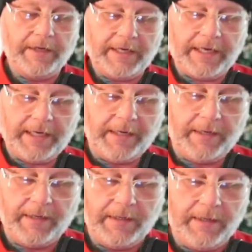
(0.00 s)

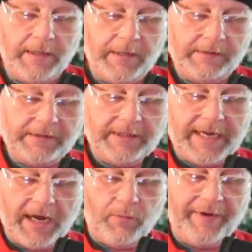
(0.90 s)
Okay. So
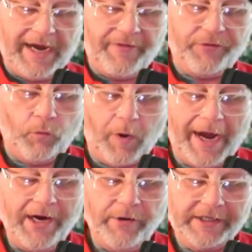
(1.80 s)
now we got the
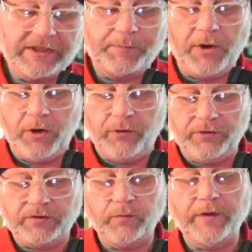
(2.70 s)
wire
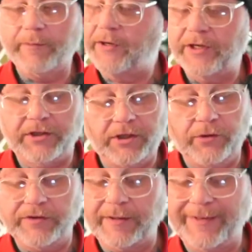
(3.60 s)
exposed. What I'm going to
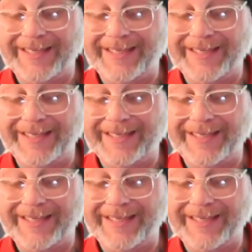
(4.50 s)
do is I'm